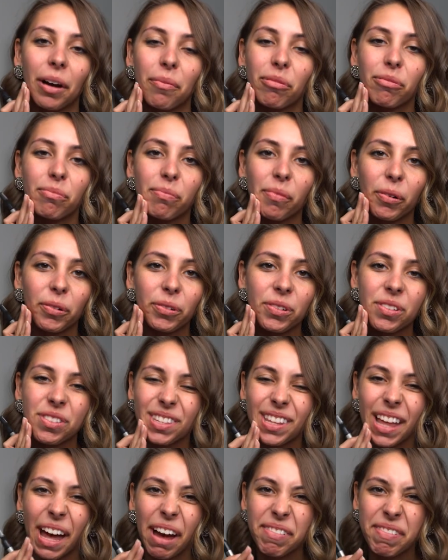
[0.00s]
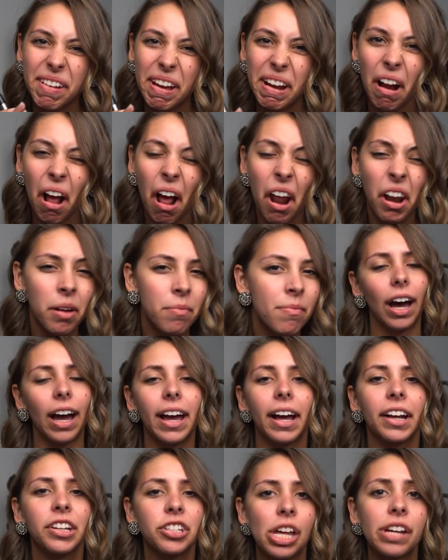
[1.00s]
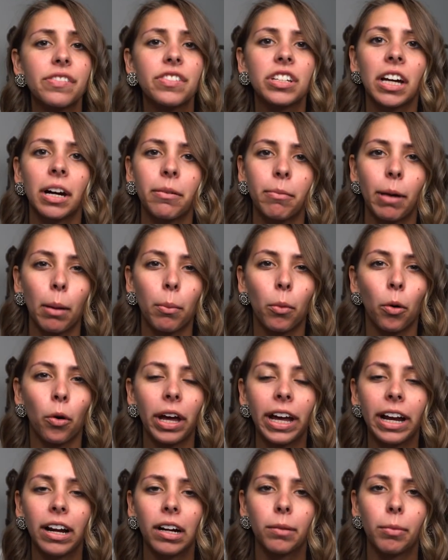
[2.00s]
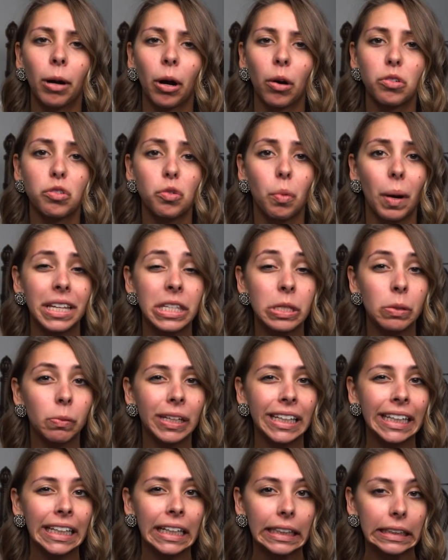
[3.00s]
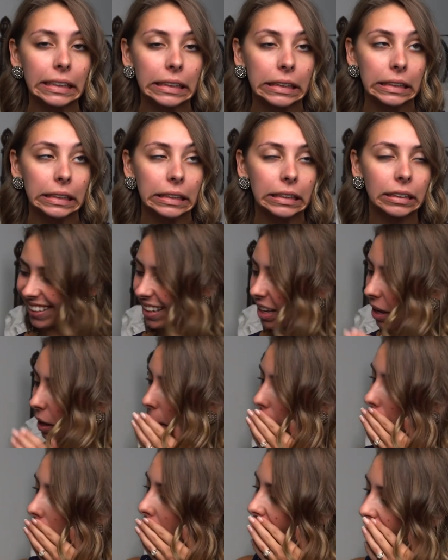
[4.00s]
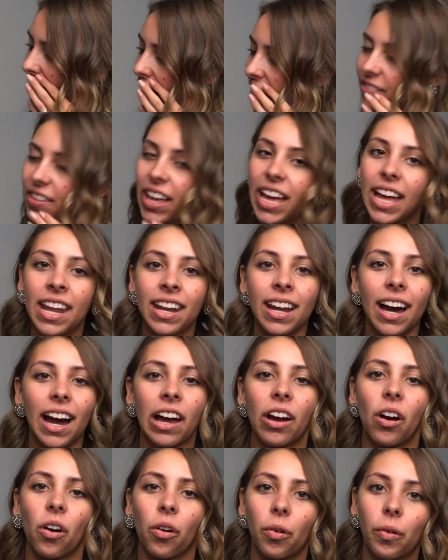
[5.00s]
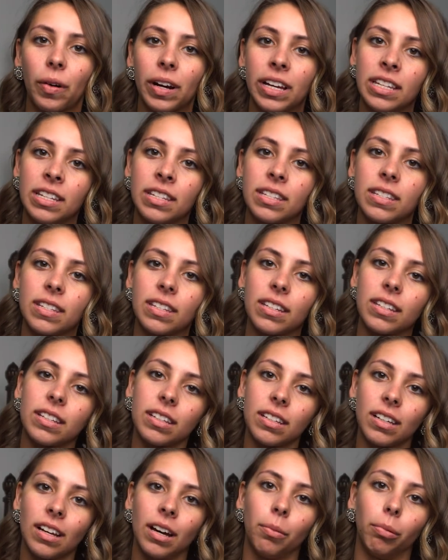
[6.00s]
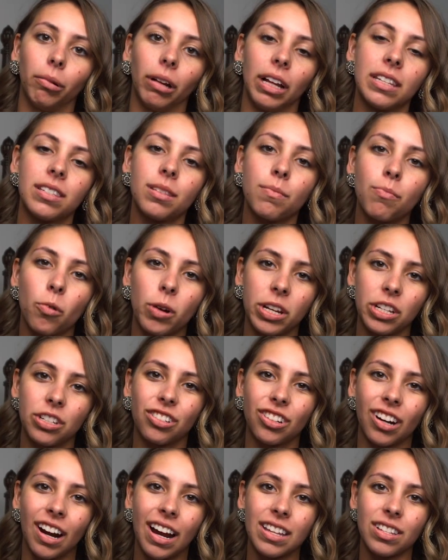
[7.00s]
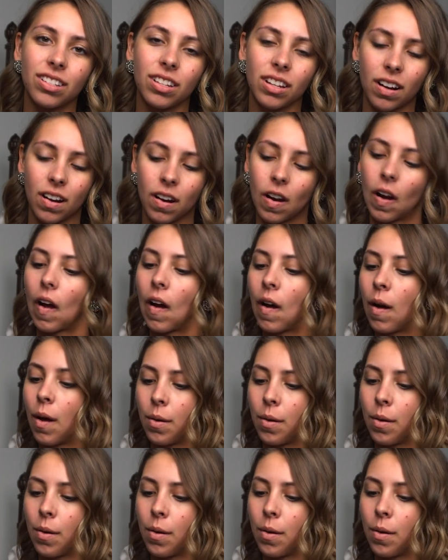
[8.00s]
a couple of moles that have hair on them. I actually have to cut my mole hair about twice a week. And then I always apply some moisturizer